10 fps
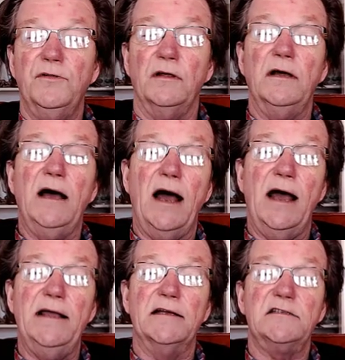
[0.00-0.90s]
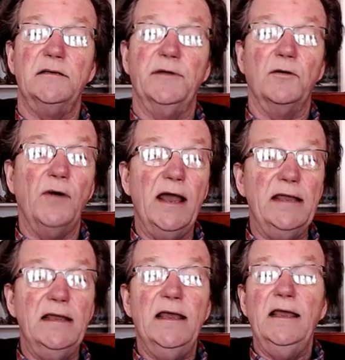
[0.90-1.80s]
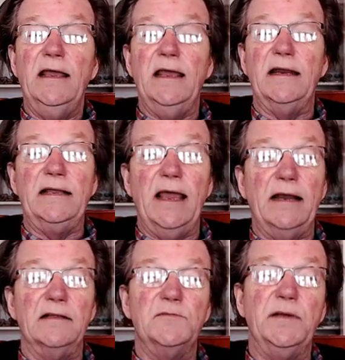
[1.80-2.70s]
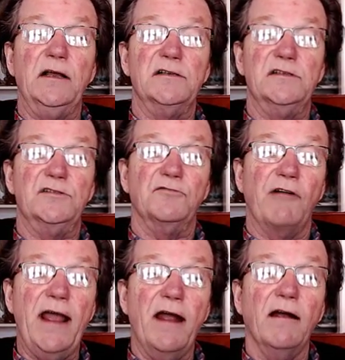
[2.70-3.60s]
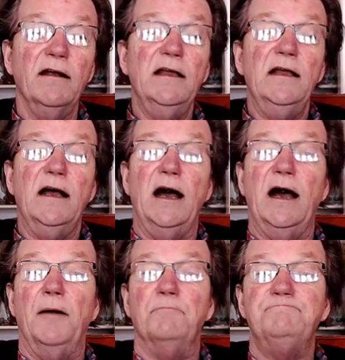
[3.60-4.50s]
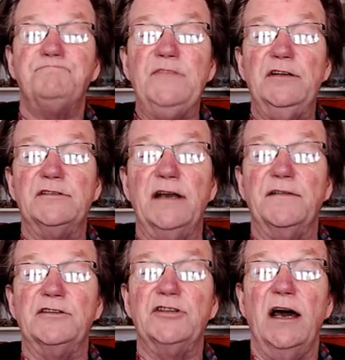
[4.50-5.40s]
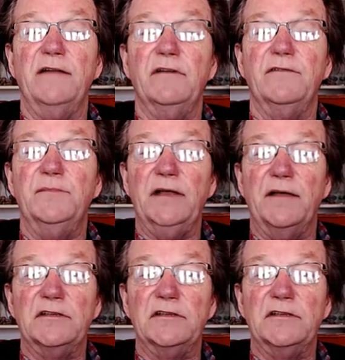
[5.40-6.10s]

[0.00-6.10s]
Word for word: the high estimate away. And again, it's because it's rare. Here's another shot of it from the other